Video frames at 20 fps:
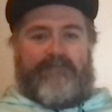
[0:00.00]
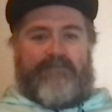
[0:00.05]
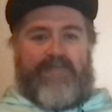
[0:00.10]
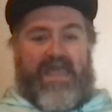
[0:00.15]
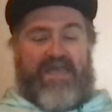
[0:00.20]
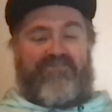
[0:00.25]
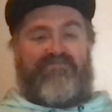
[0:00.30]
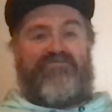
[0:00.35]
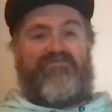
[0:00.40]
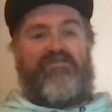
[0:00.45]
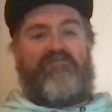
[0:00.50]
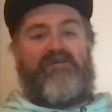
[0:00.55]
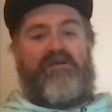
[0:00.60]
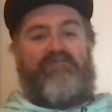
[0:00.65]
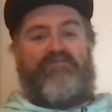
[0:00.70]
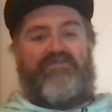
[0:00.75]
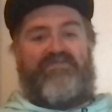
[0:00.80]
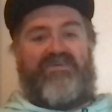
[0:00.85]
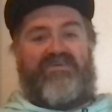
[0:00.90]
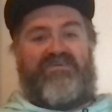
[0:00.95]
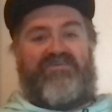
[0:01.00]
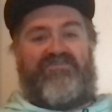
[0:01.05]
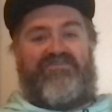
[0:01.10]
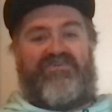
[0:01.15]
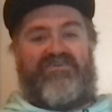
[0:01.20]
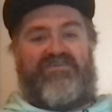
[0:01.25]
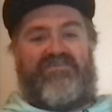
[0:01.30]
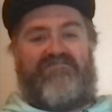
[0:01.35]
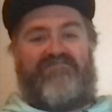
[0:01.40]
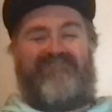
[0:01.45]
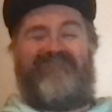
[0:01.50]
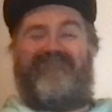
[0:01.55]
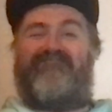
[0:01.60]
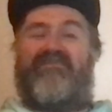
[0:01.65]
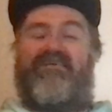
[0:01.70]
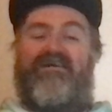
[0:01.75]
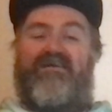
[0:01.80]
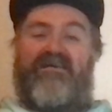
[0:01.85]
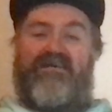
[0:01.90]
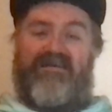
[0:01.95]
As for my prediction,
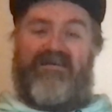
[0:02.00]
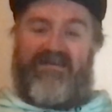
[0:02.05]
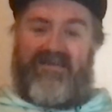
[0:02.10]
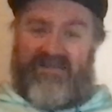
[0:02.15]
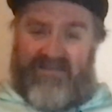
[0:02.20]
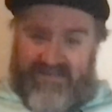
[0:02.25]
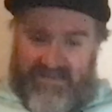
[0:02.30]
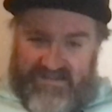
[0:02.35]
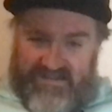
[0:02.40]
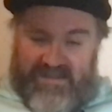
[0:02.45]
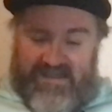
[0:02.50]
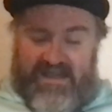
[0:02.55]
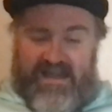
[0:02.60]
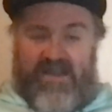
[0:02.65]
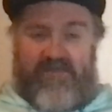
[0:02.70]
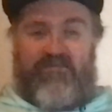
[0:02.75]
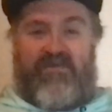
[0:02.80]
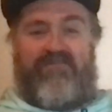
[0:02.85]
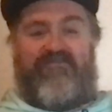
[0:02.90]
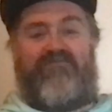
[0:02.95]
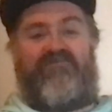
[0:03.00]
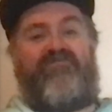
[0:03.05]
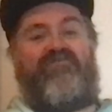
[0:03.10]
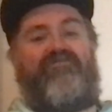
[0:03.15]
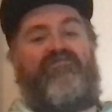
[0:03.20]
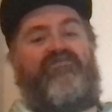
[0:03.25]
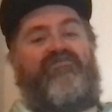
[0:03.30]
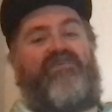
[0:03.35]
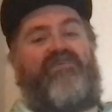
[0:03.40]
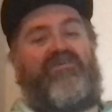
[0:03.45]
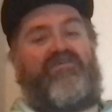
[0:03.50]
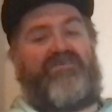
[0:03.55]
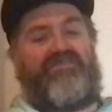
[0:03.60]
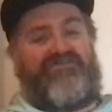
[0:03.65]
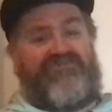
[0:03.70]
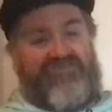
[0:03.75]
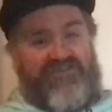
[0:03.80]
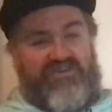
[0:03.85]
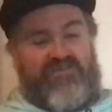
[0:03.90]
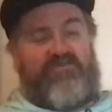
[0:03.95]
I went for a
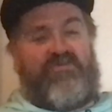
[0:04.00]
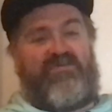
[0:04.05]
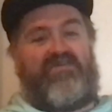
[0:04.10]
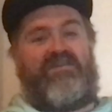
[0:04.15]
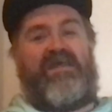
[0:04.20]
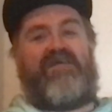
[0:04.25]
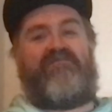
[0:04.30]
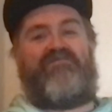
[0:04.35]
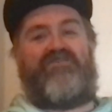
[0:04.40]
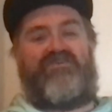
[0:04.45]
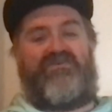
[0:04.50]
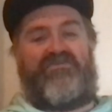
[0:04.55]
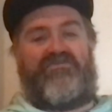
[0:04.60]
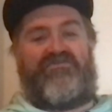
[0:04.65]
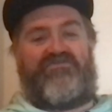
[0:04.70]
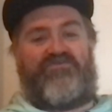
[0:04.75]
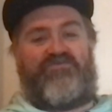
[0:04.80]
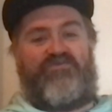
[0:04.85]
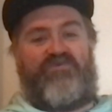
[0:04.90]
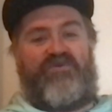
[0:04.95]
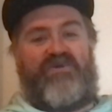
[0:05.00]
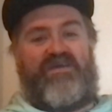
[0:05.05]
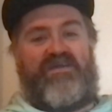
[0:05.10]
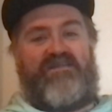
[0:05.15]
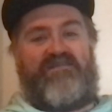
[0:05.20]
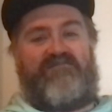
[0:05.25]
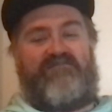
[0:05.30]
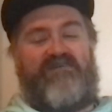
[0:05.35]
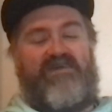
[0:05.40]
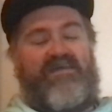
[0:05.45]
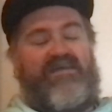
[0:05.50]
2-1 Leverkusen win